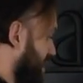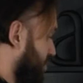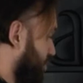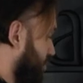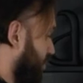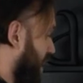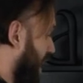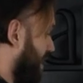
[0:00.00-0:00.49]

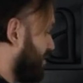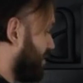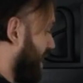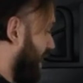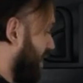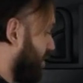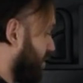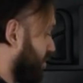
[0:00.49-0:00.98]
is
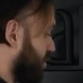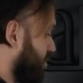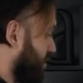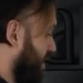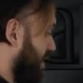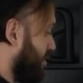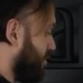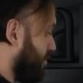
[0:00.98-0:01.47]

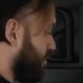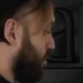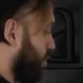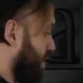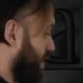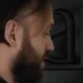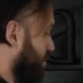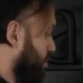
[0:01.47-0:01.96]

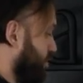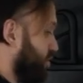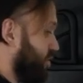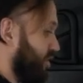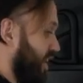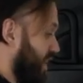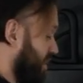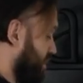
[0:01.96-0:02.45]

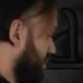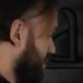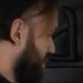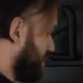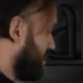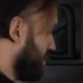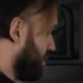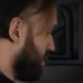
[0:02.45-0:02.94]

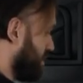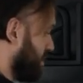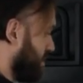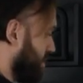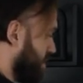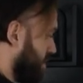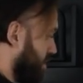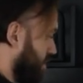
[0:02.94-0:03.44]
$5.42
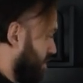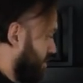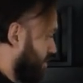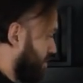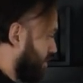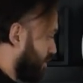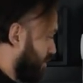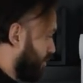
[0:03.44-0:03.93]

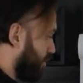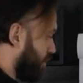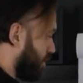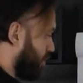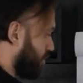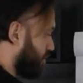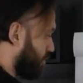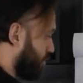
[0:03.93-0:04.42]
for the
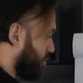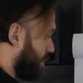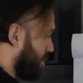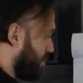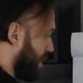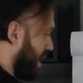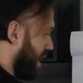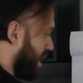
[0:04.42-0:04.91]
first
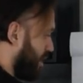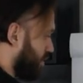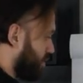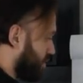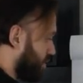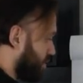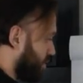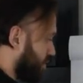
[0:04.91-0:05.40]
three
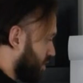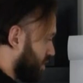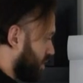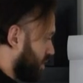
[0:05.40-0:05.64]
pounds